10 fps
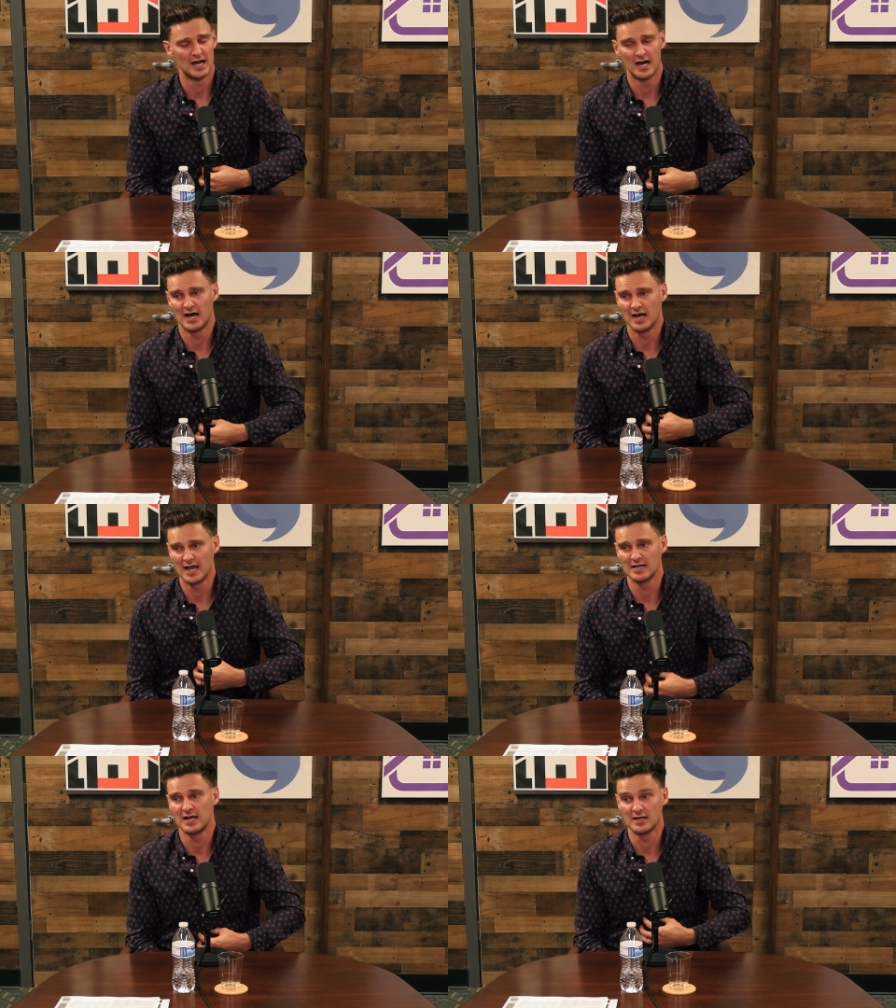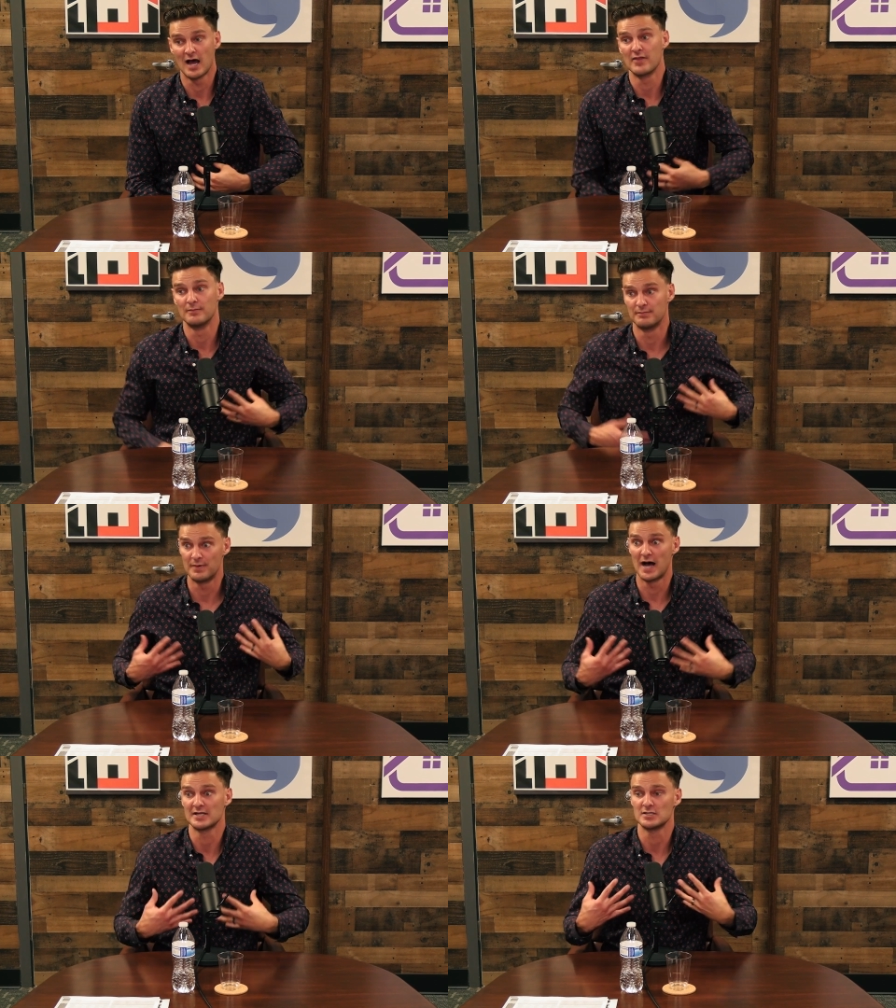Uh, and, and other
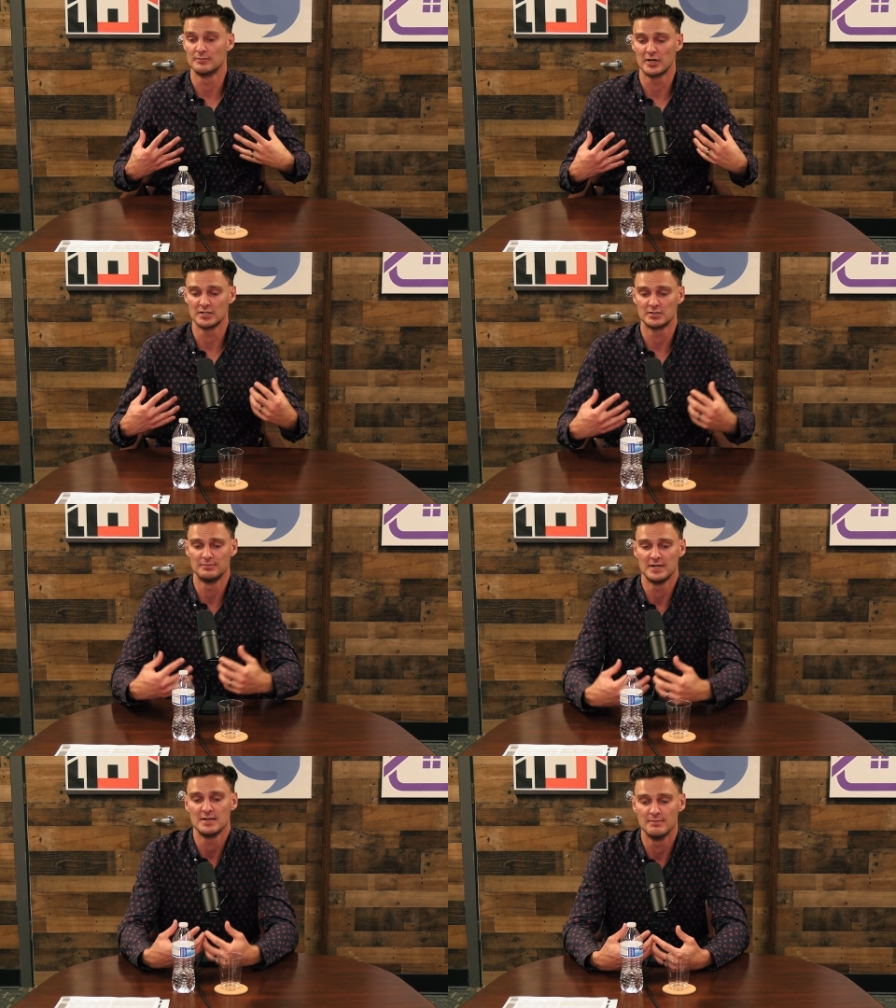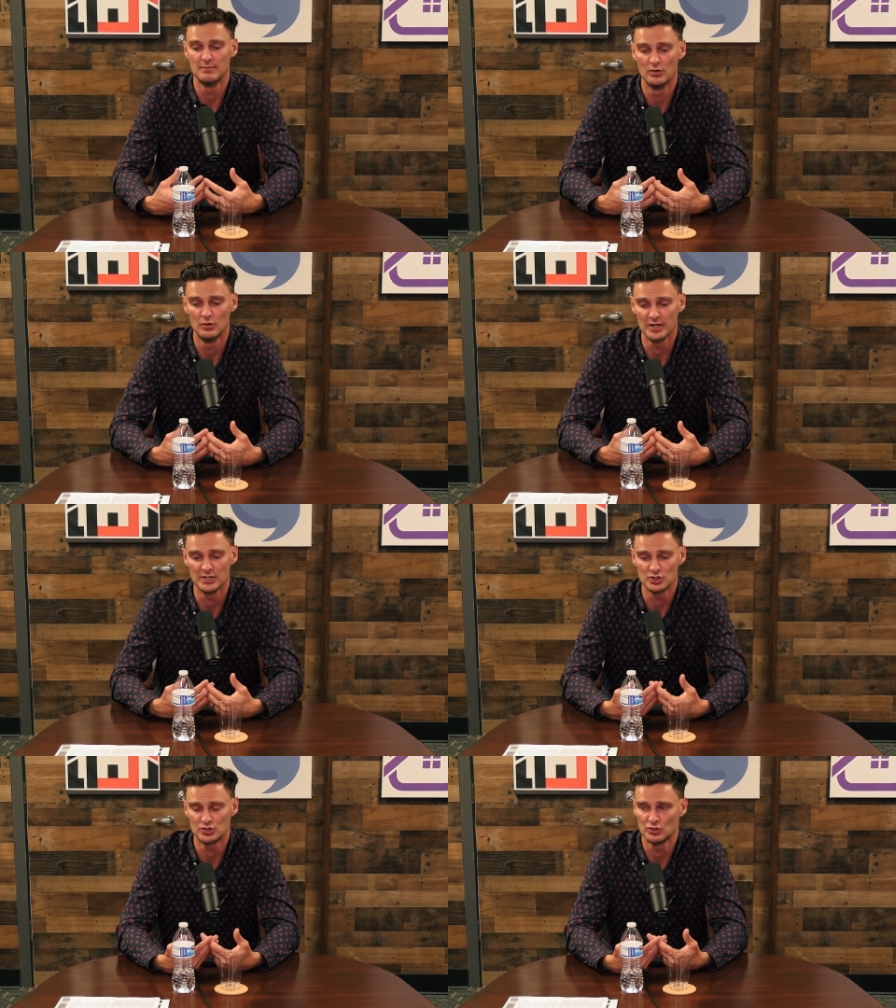parts of your body to be more
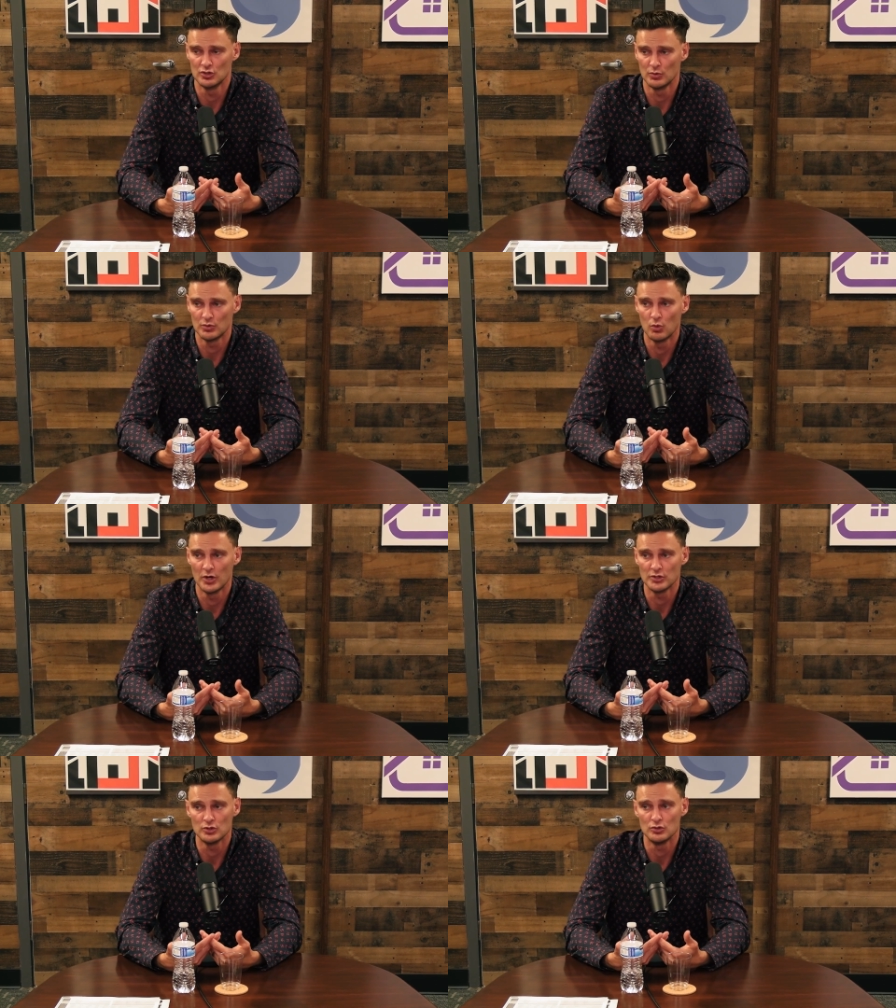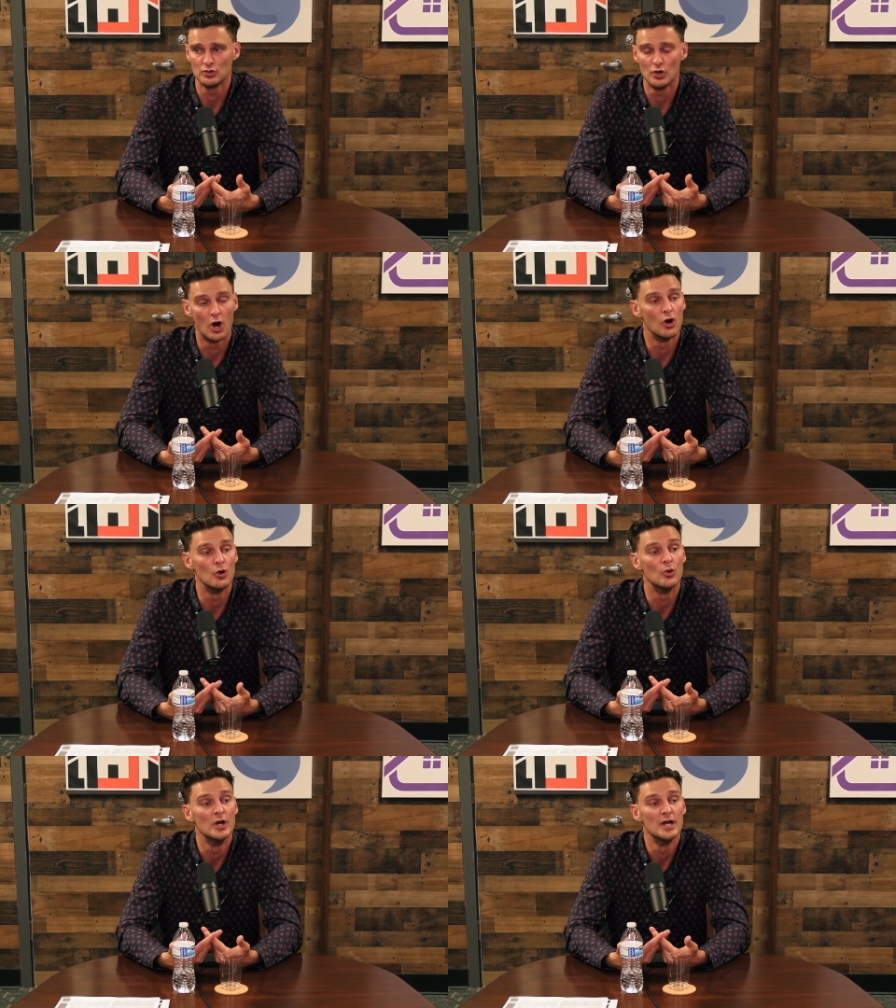in tune with what you
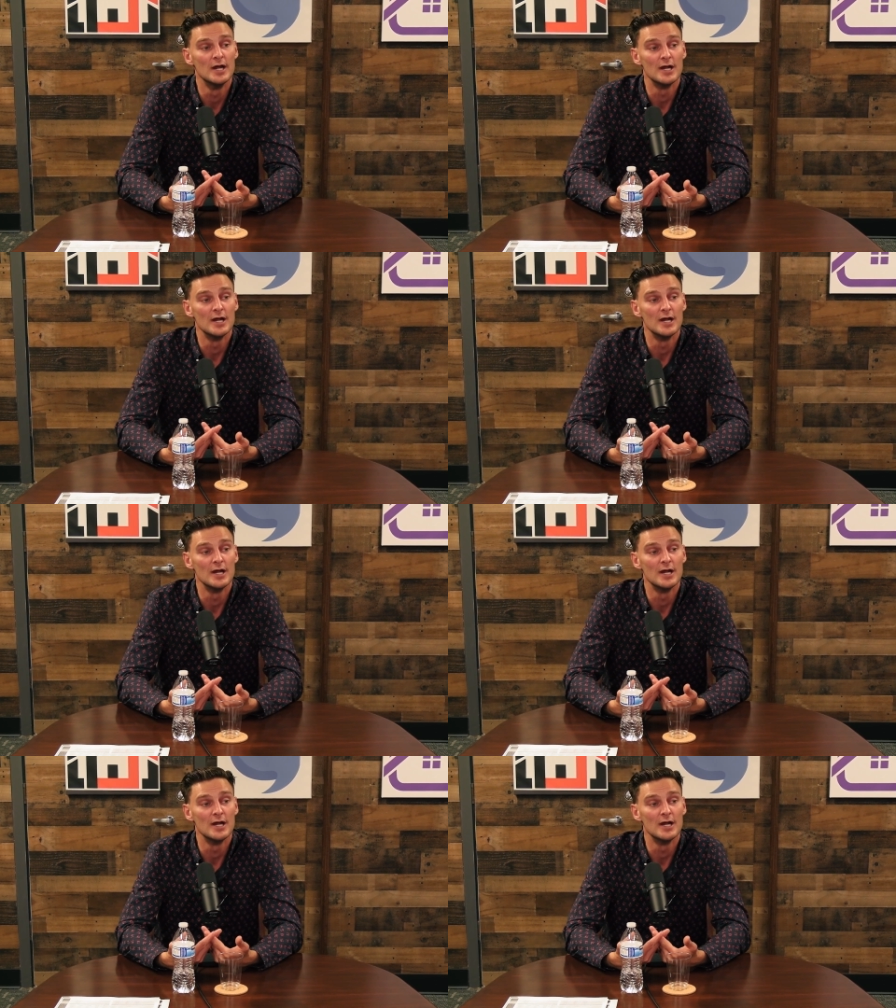know.